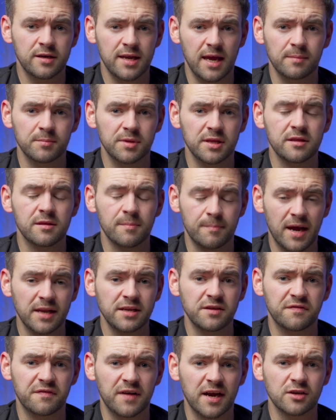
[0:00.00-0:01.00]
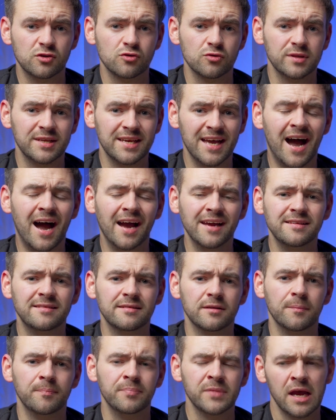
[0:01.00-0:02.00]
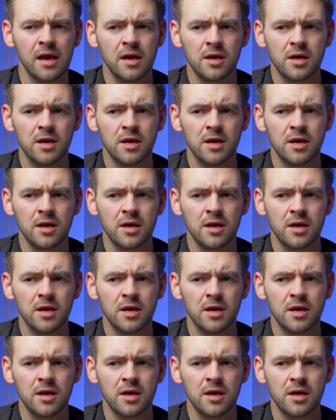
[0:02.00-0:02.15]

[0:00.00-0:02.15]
namely the manufacturer of the item,